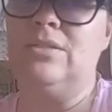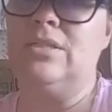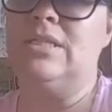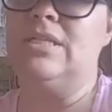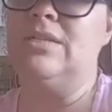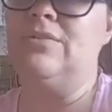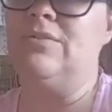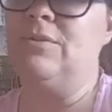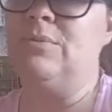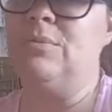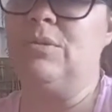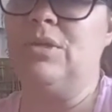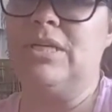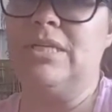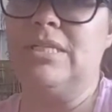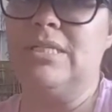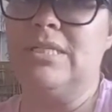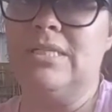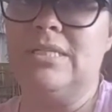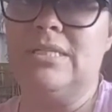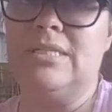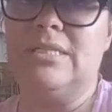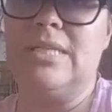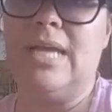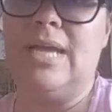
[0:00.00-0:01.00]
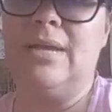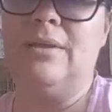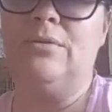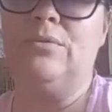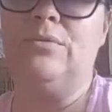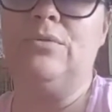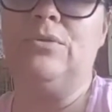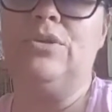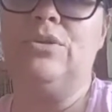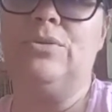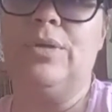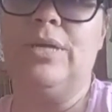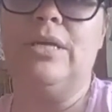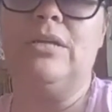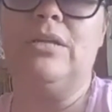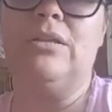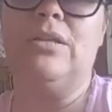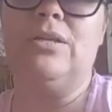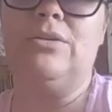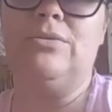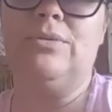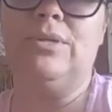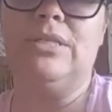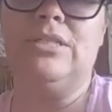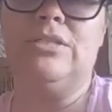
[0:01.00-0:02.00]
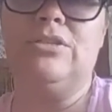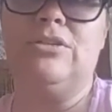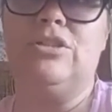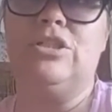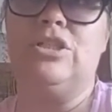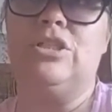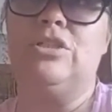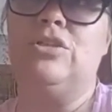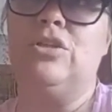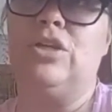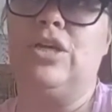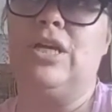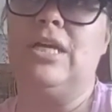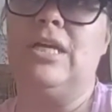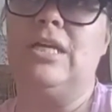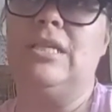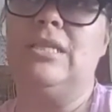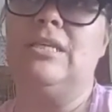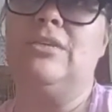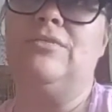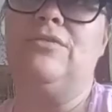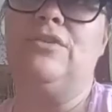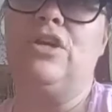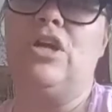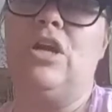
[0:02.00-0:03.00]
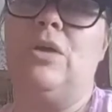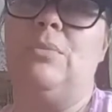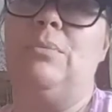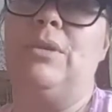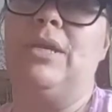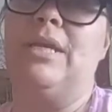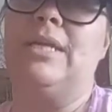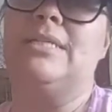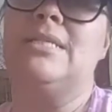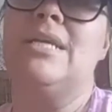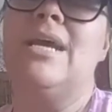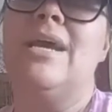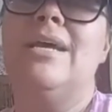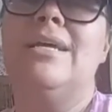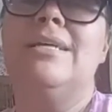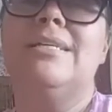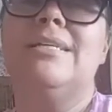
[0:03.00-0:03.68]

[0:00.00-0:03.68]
different places and doing a lot of research and looking at the different companies.